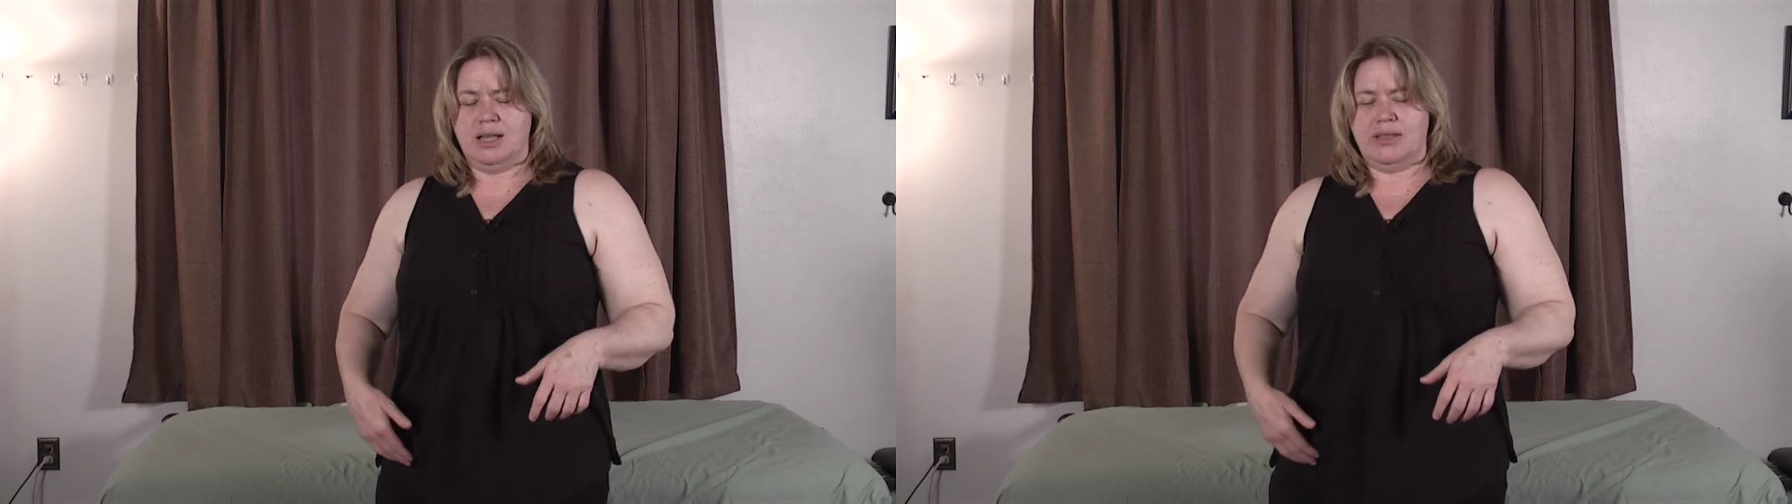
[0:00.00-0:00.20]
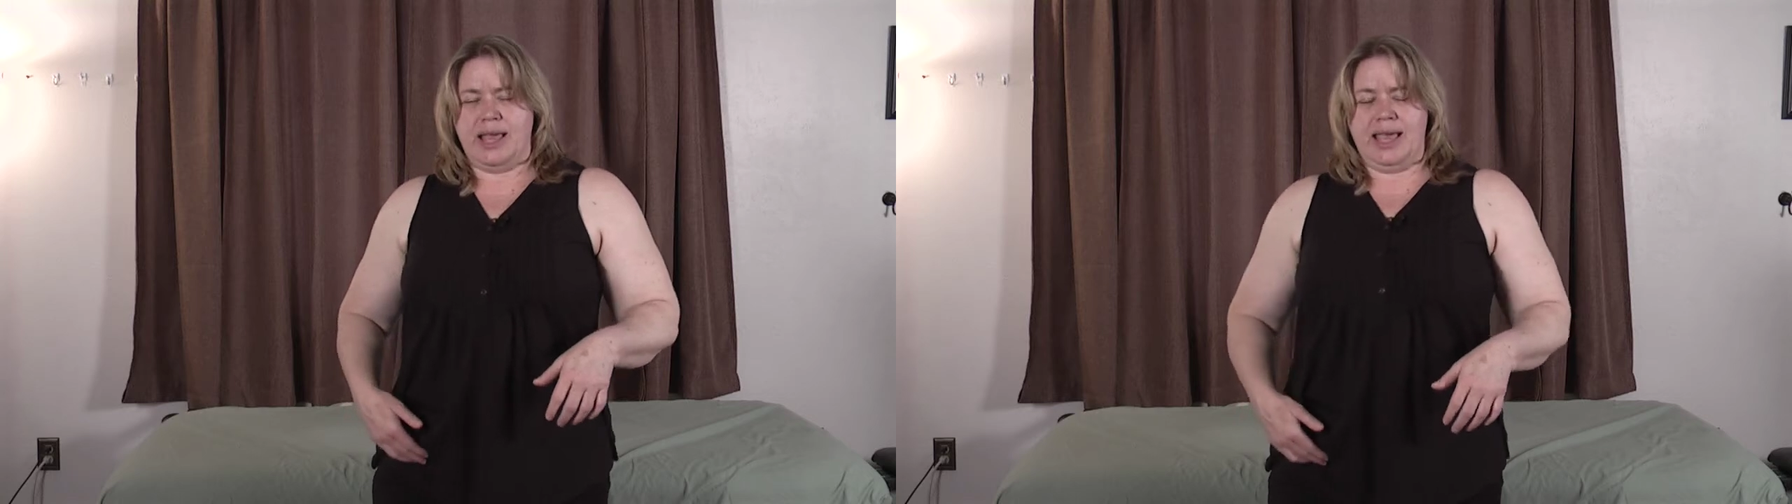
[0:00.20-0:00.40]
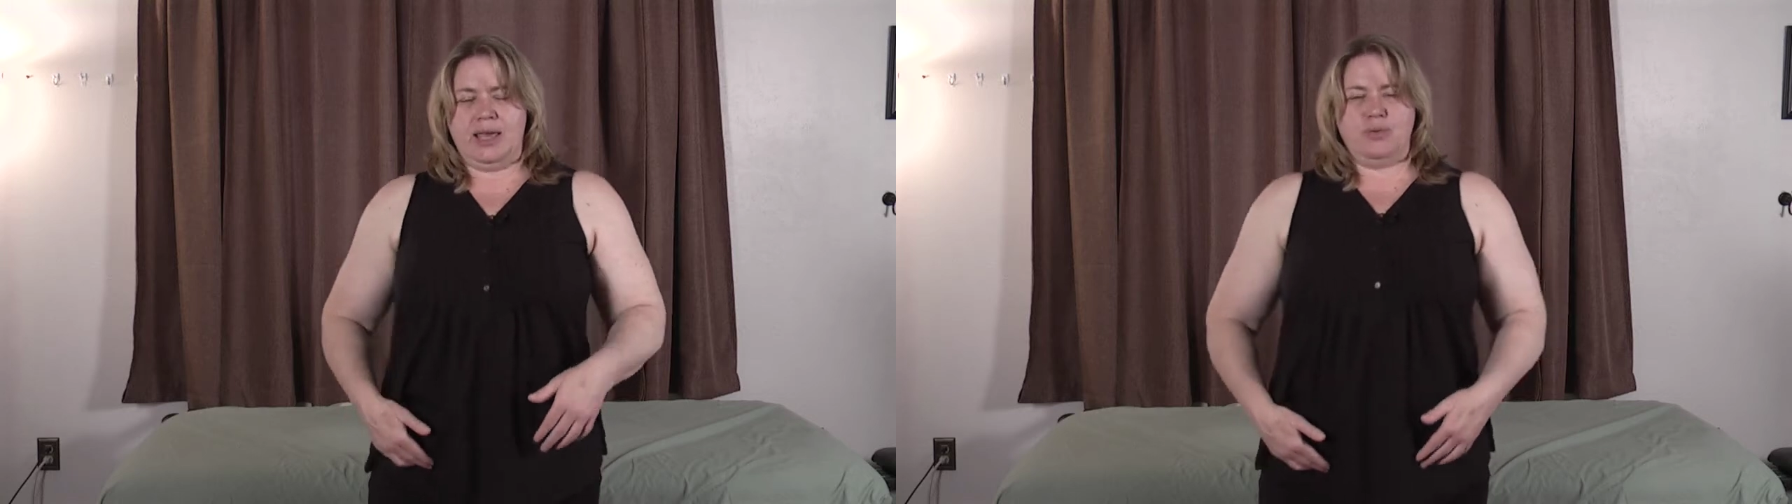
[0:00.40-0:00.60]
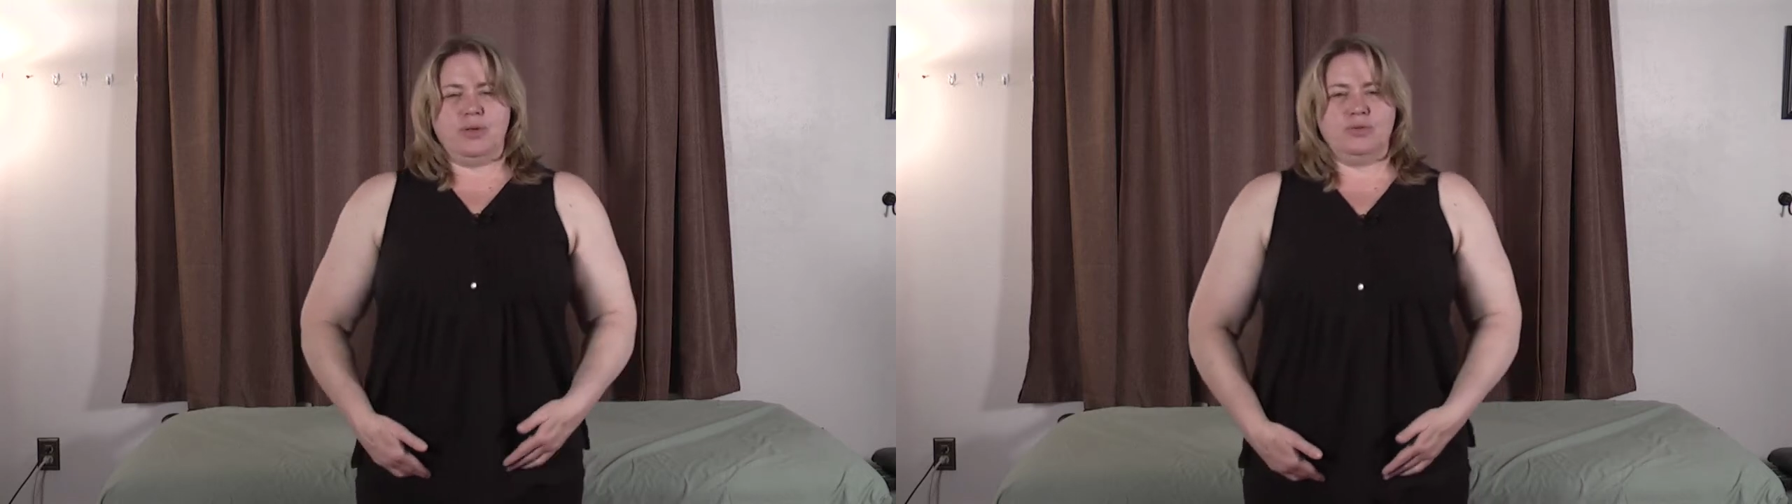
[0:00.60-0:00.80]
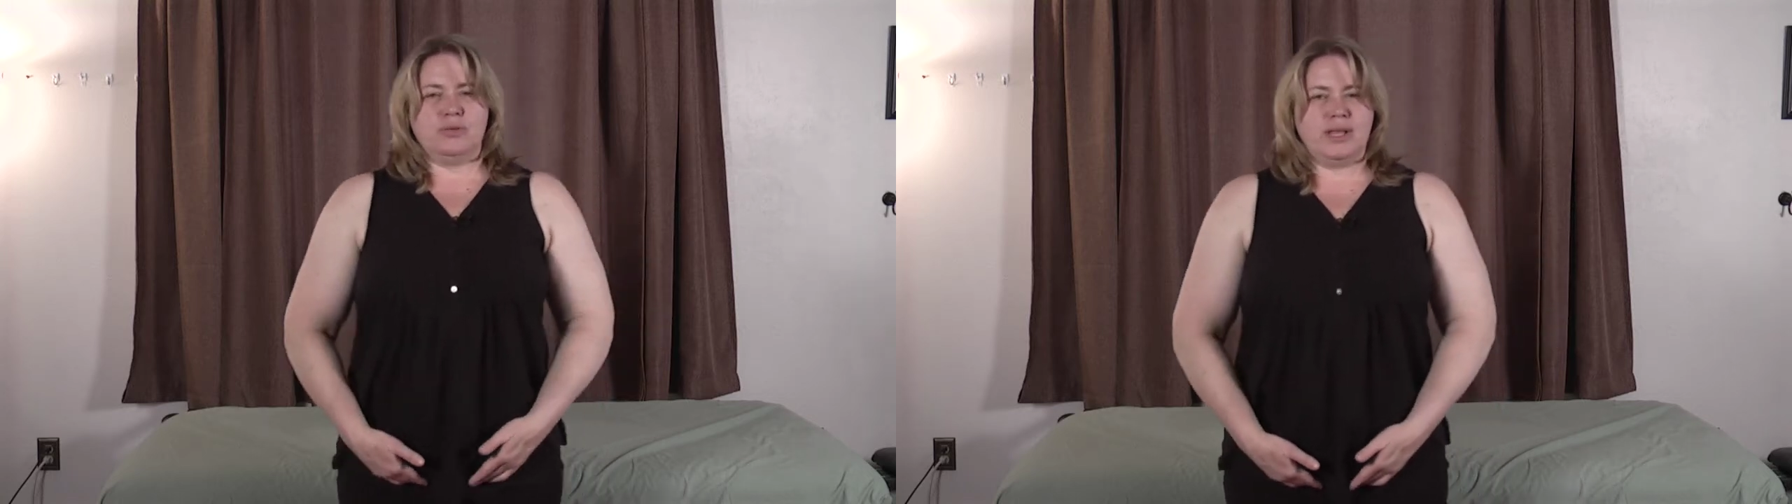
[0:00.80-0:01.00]
The
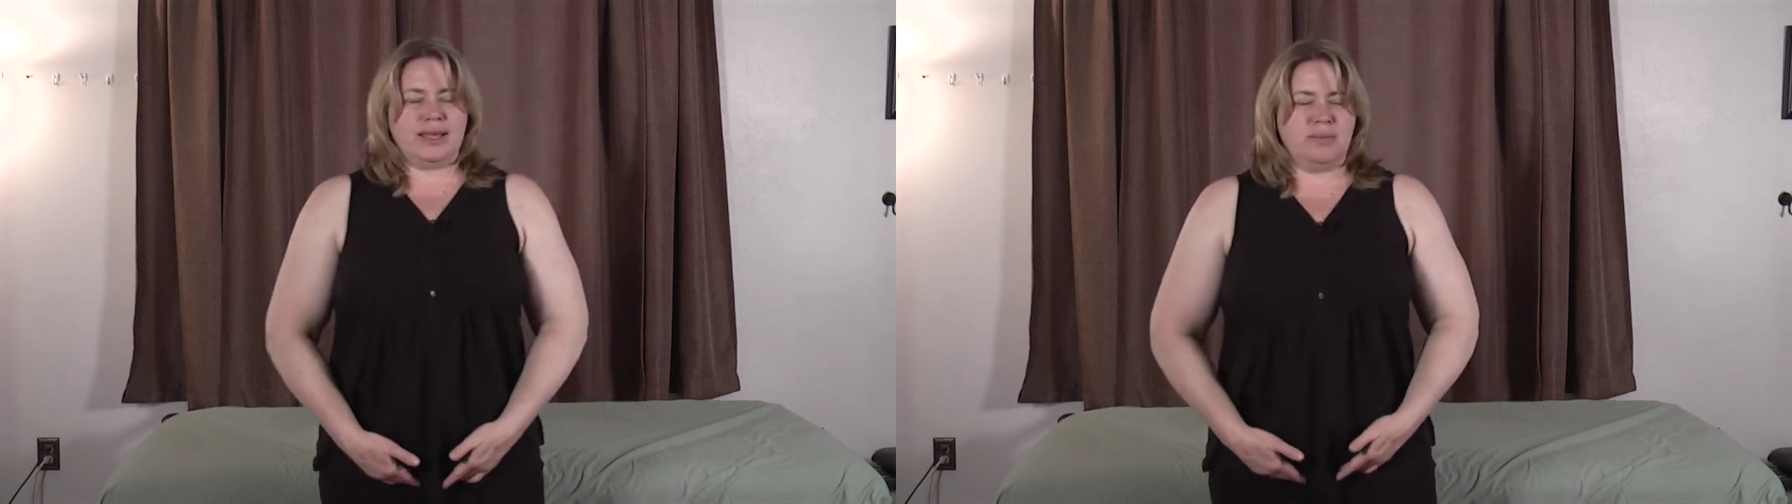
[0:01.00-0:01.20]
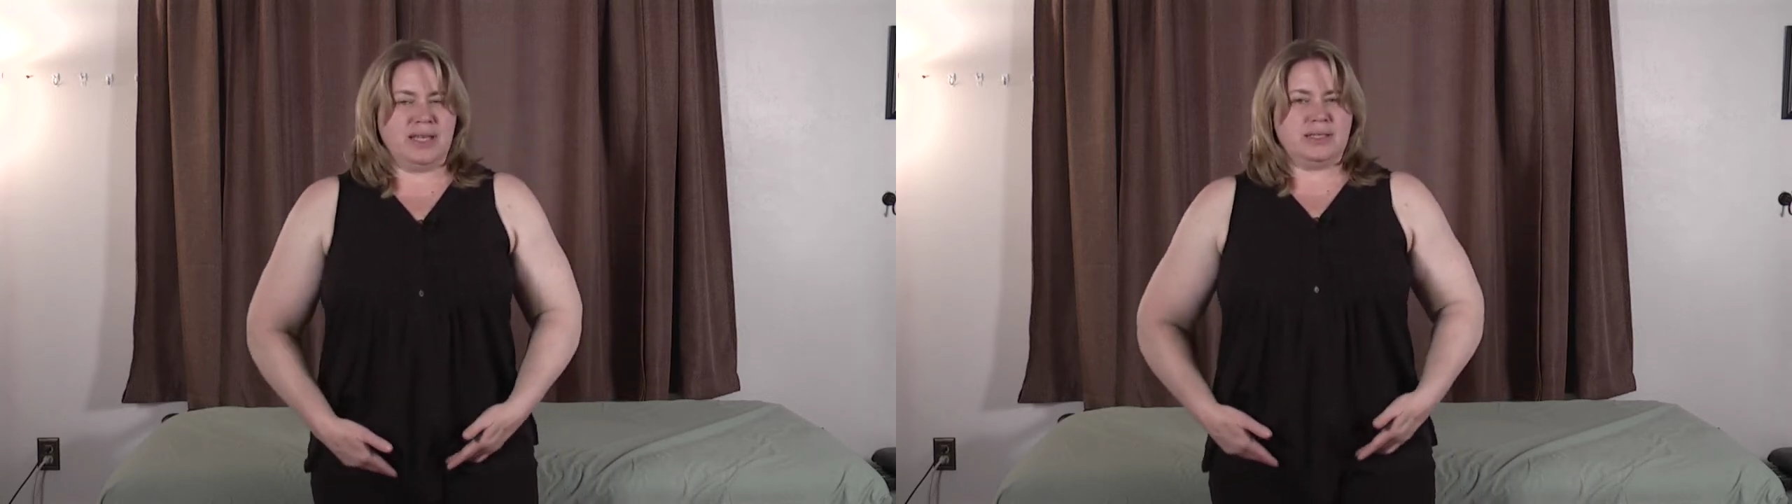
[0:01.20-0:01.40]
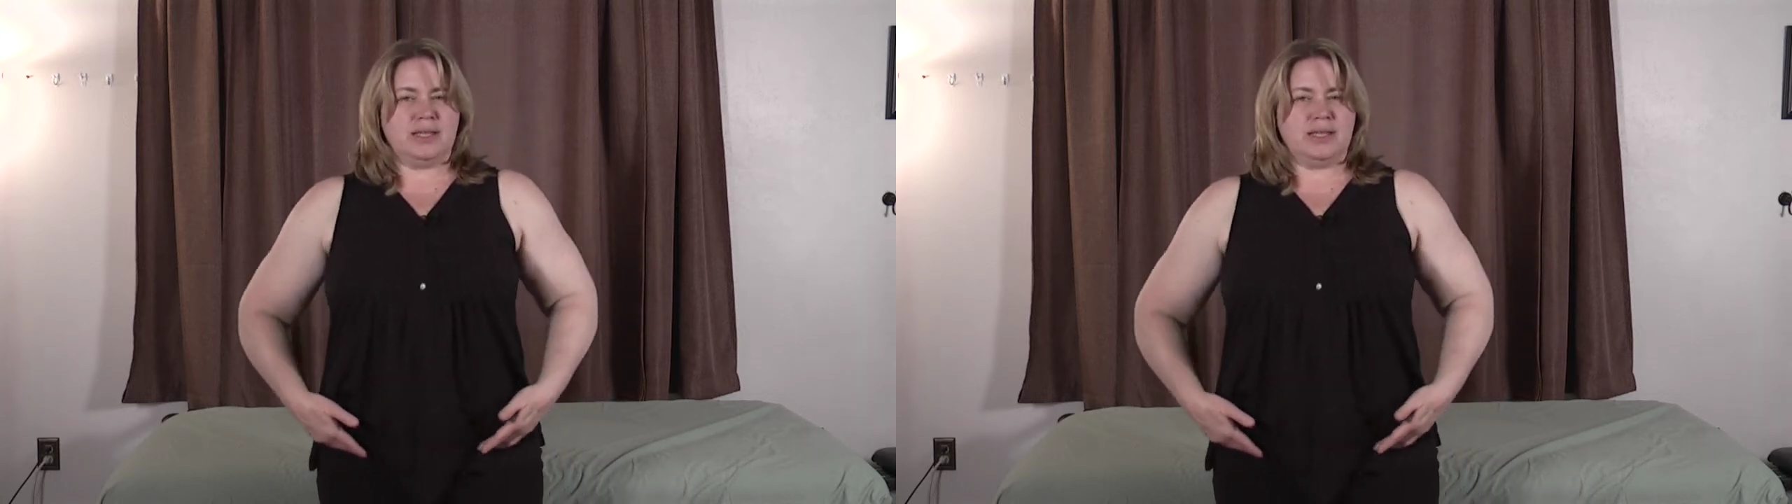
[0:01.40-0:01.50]
inguinal ligament